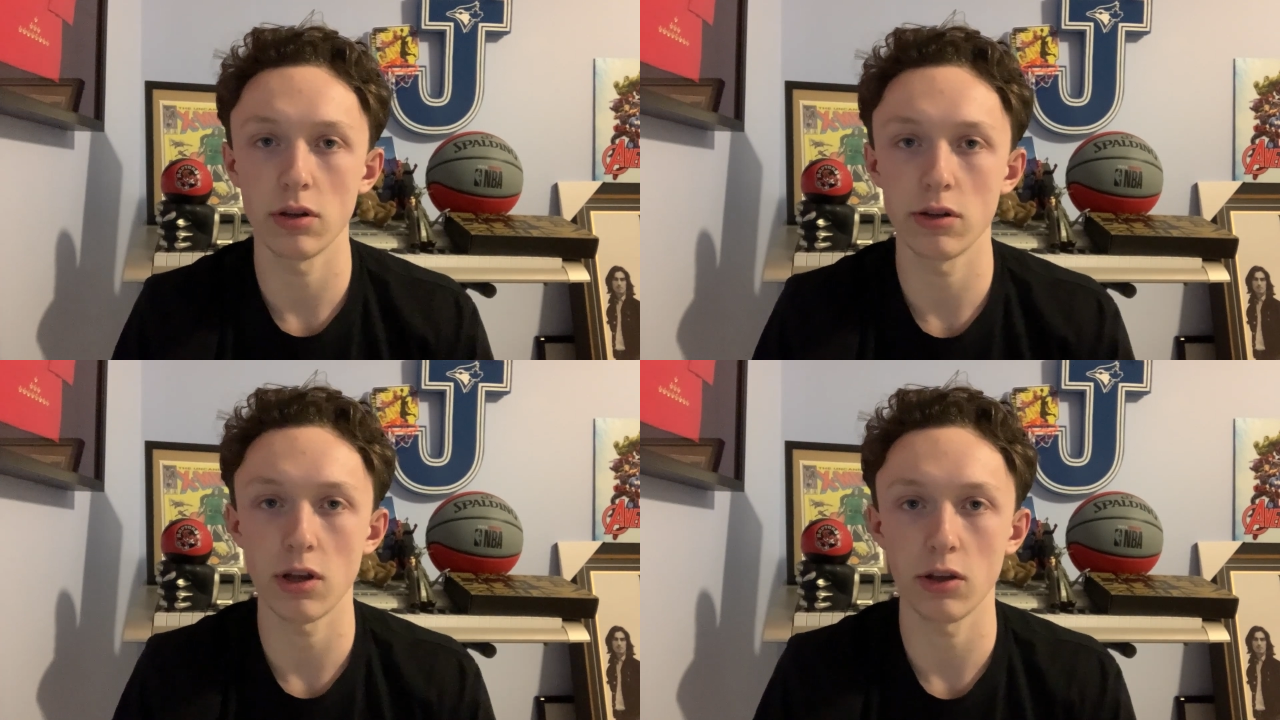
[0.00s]

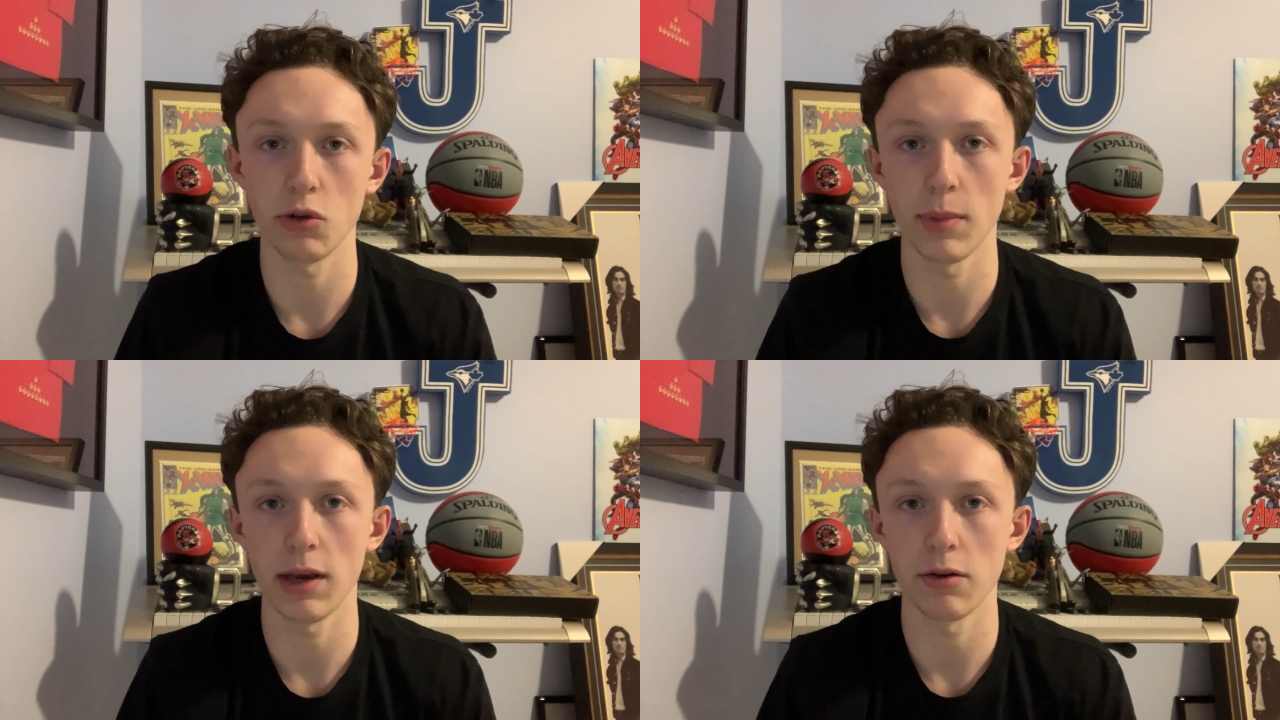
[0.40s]

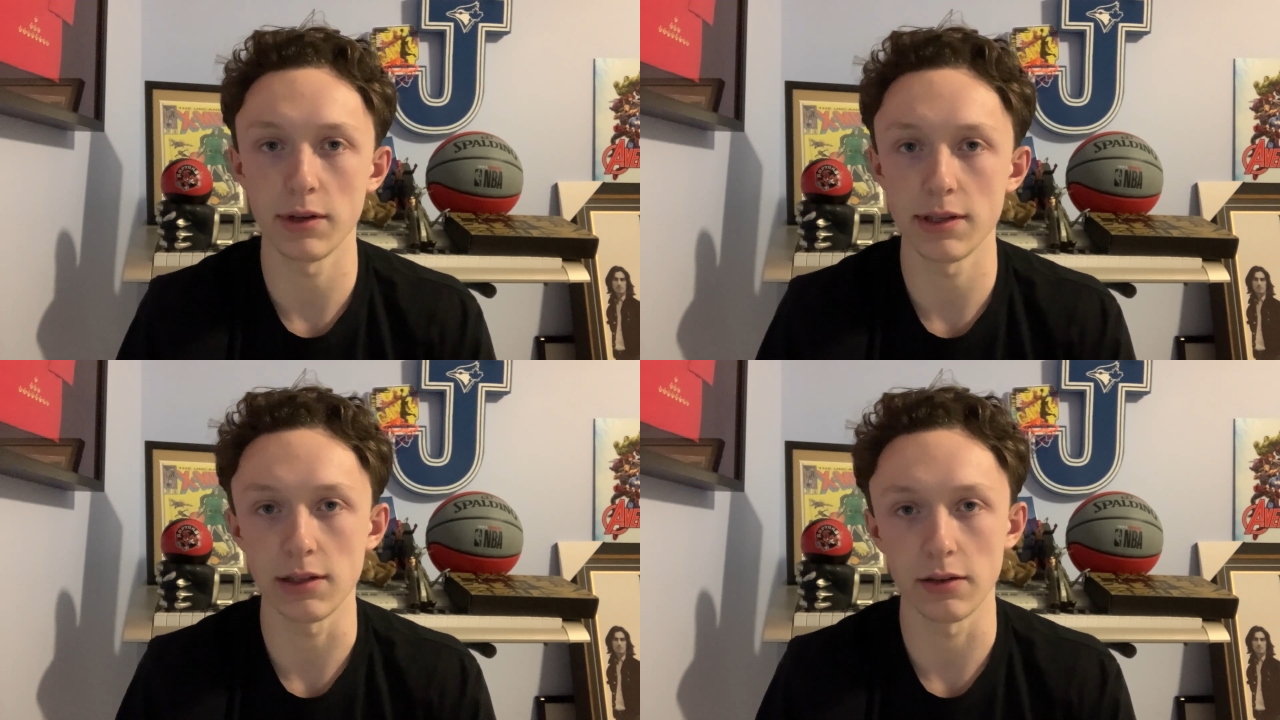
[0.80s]
documentary
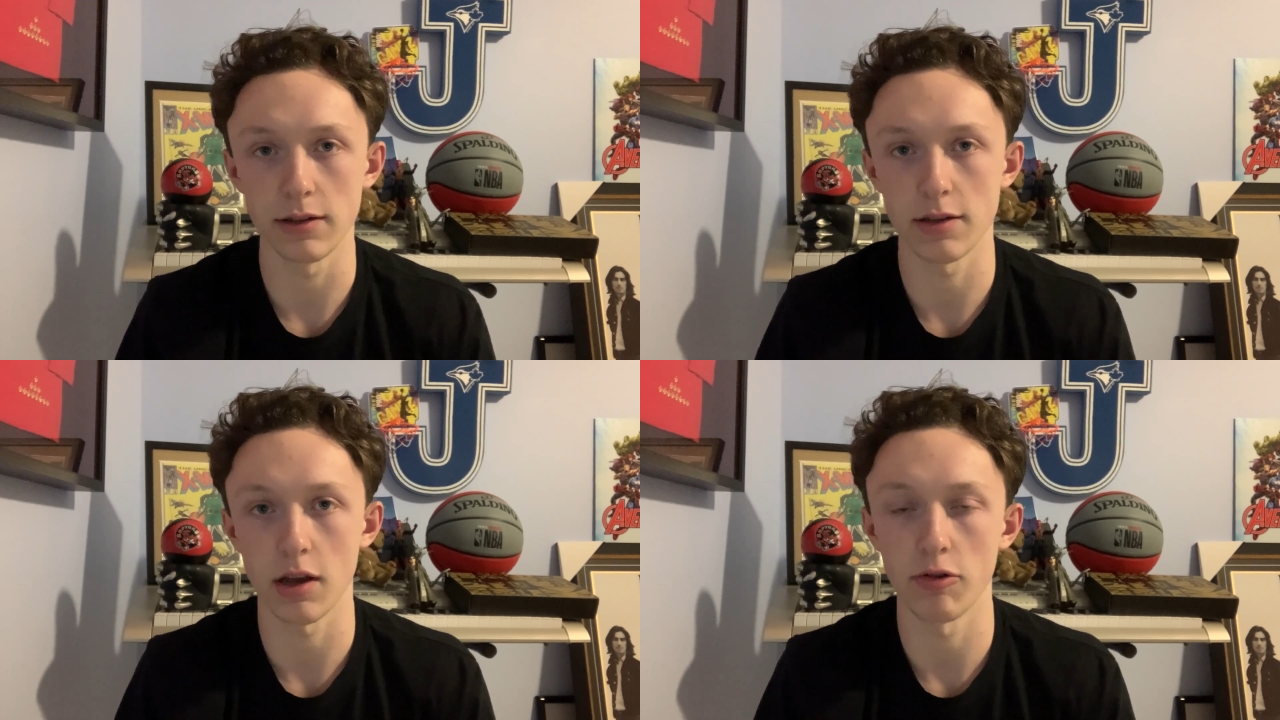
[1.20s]

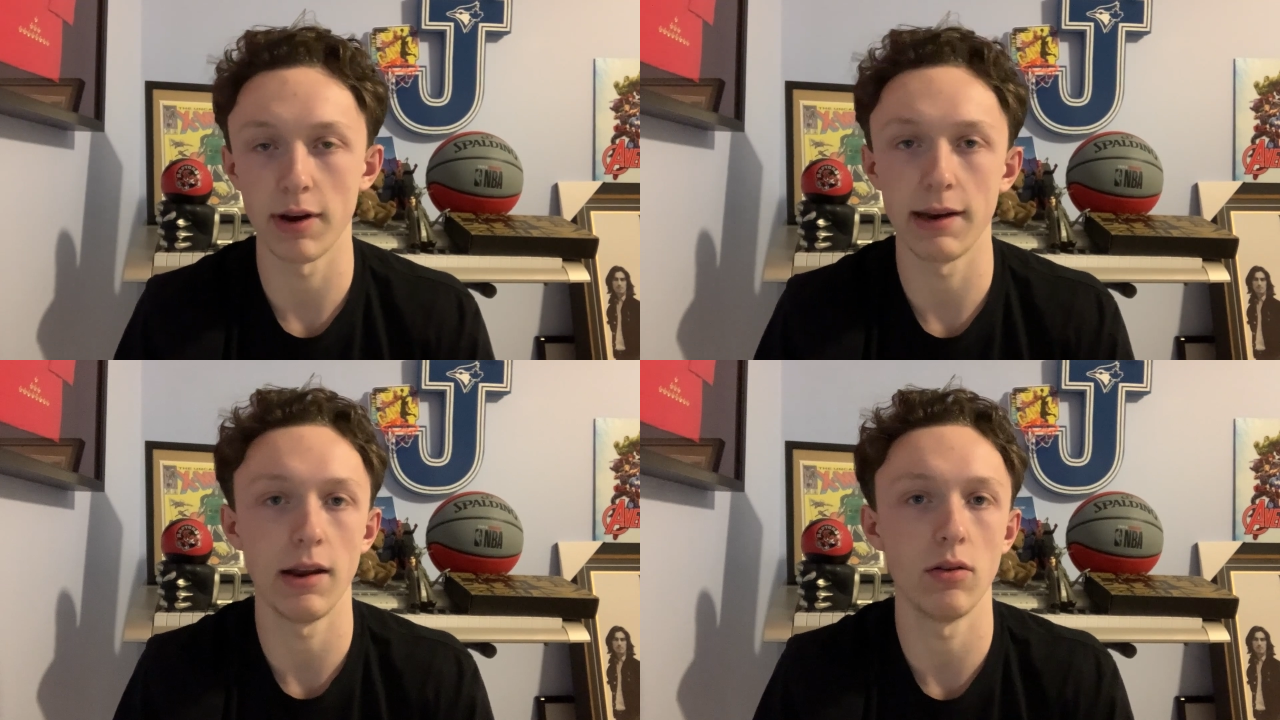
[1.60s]
series on
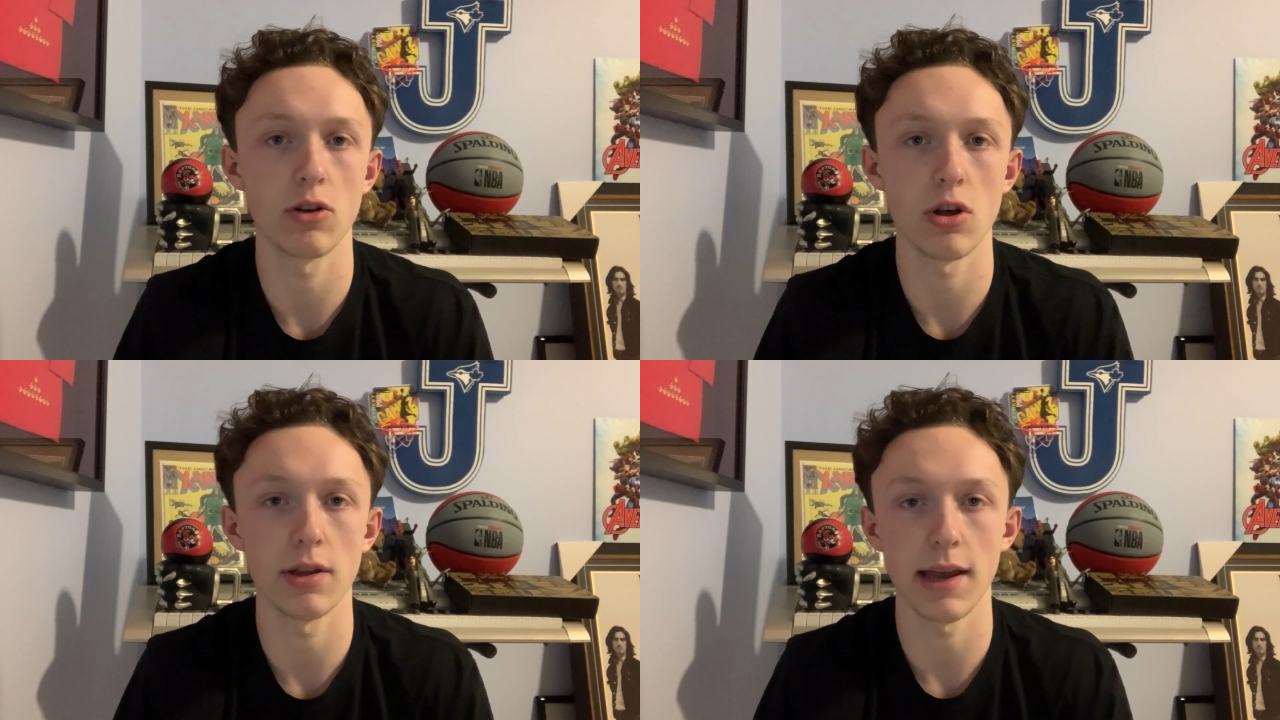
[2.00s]
right now
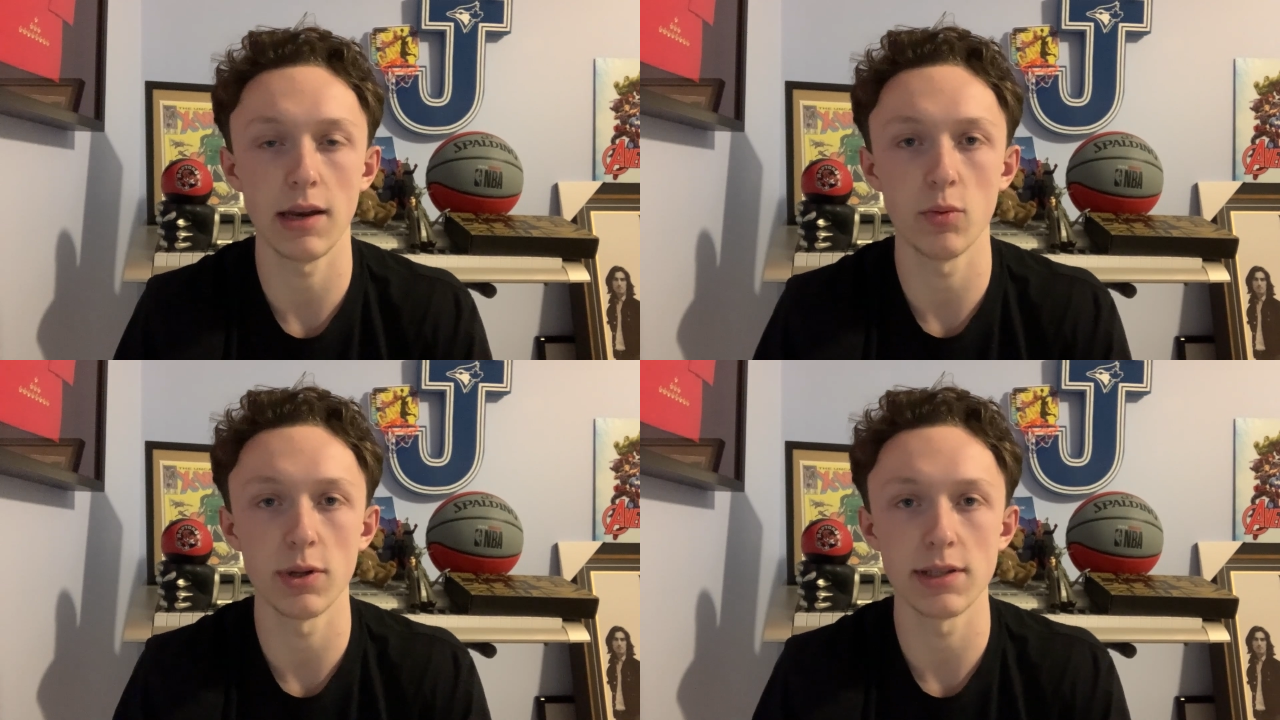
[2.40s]
called
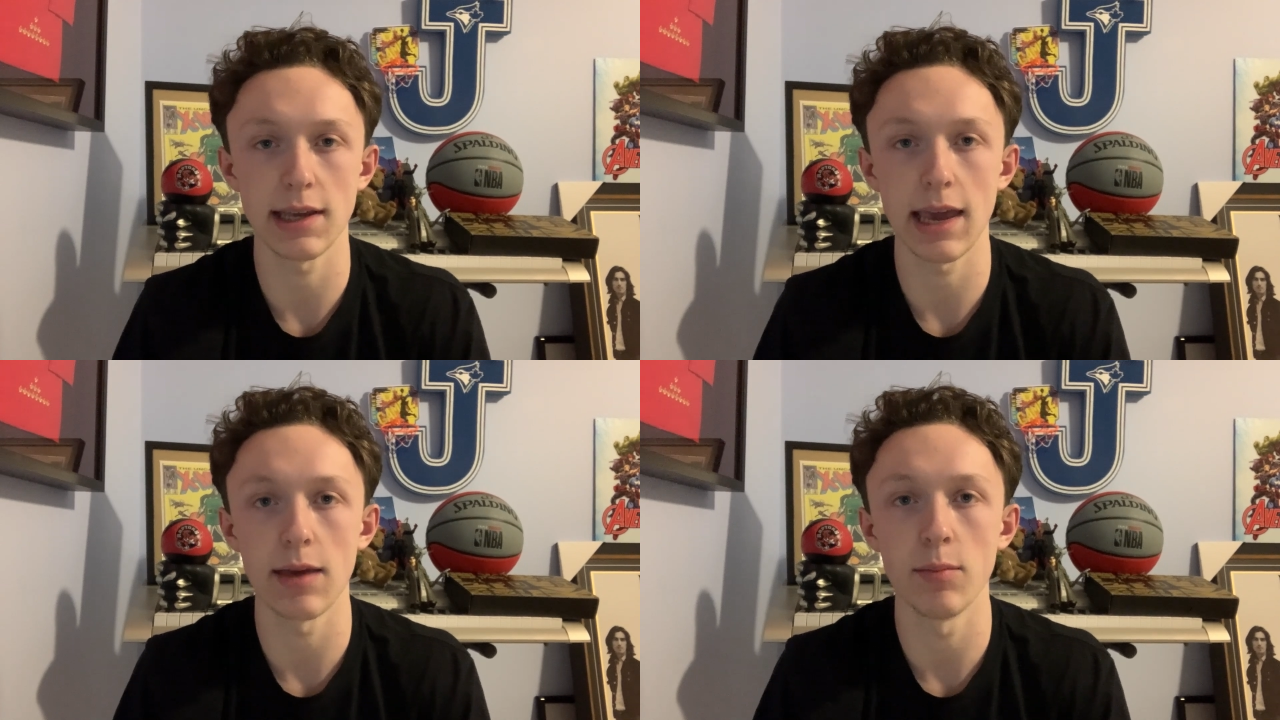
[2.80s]
Anyone's
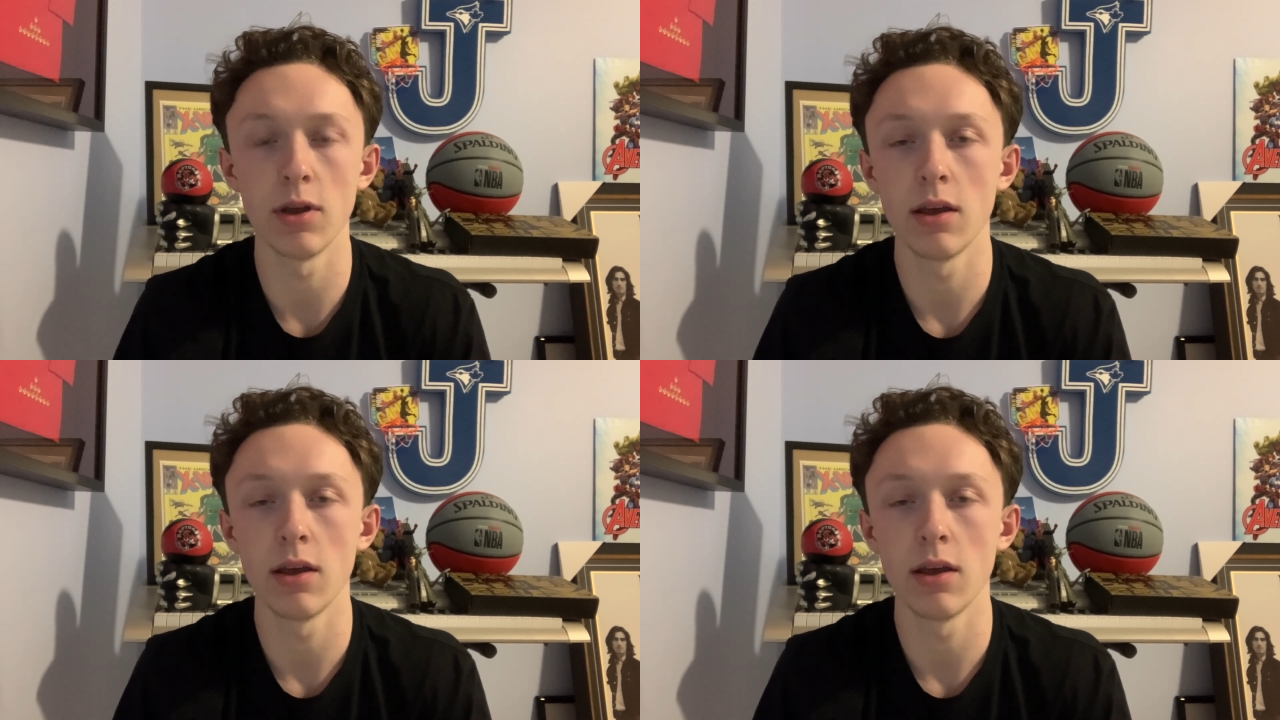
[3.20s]
Game.